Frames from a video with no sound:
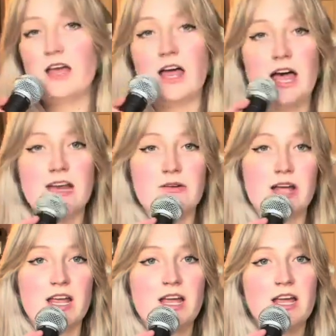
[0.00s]

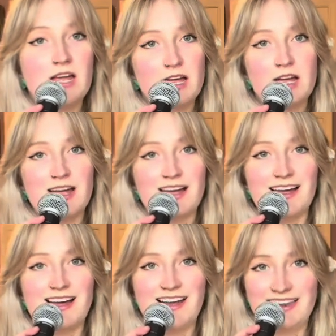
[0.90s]
Anyway,
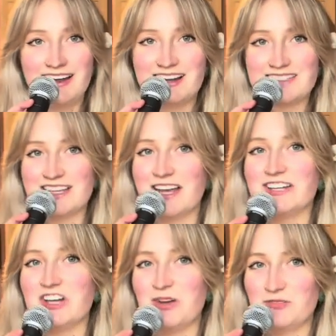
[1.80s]
like I
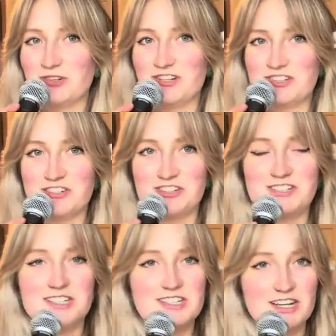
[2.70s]
said, I'm doing a digital
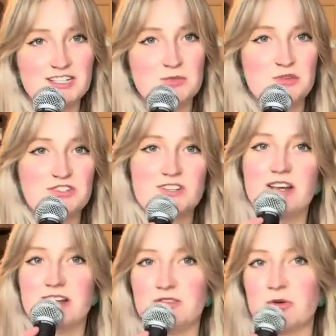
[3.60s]
detox, which is
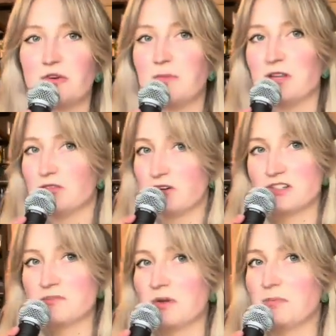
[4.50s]
kind of going to be the
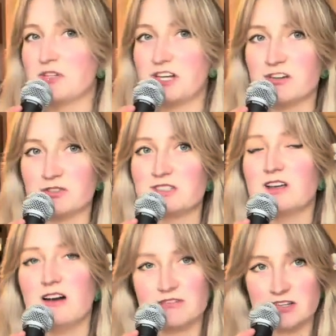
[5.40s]
first meat and potatoes
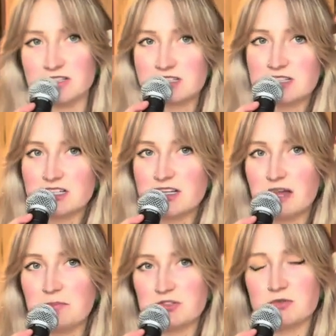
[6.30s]
of this
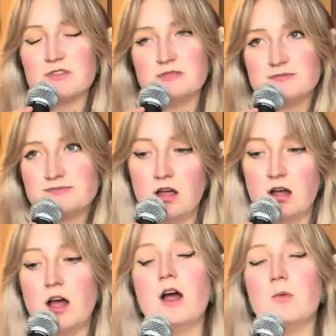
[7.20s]
episode.
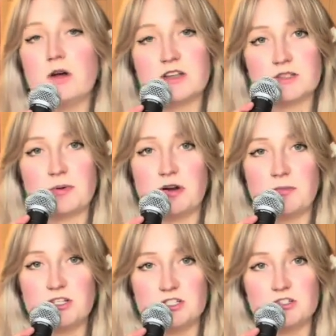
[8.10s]
What inspired
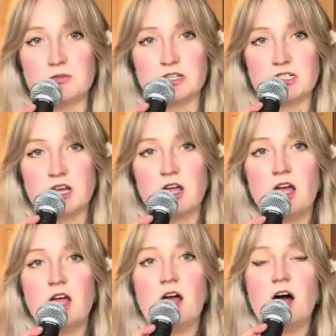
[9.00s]
me to do it?
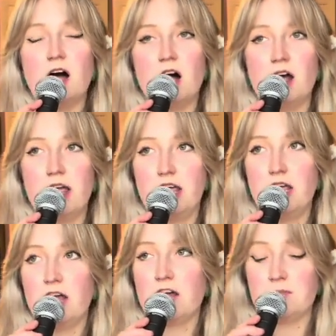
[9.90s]

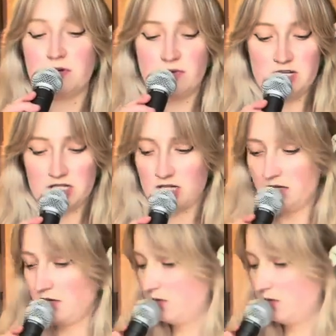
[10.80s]
I have been reading.